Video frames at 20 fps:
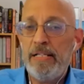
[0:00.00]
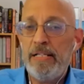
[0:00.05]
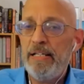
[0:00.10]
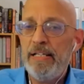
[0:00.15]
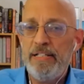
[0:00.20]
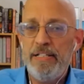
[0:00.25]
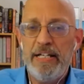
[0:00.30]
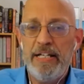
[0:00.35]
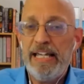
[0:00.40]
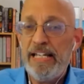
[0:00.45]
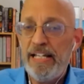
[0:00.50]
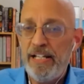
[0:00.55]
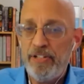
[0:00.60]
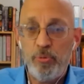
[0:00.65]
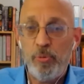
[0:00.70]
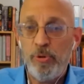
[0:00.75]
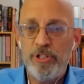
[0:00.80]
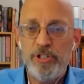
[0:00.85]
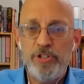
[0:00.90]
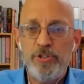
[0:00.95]
again, it's
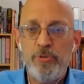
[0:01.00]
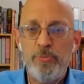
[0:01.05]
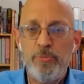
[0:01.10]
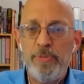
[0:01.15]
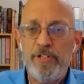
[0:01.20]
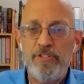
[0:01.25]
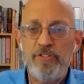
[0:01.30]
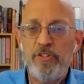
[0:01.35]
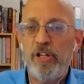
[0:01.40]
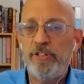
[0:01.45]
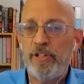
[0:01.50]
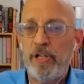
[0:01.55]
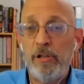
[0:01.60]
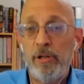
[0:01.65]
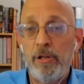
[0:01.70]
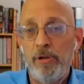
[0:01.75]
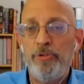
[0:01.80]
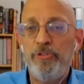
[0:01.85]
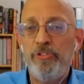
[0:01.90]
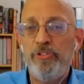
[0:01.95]
1 or 2 minutes on the
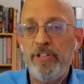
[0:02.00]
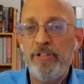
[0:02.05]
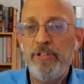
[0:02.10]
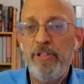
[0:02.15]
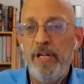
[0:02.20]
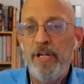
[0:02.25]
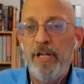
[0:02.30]
closing.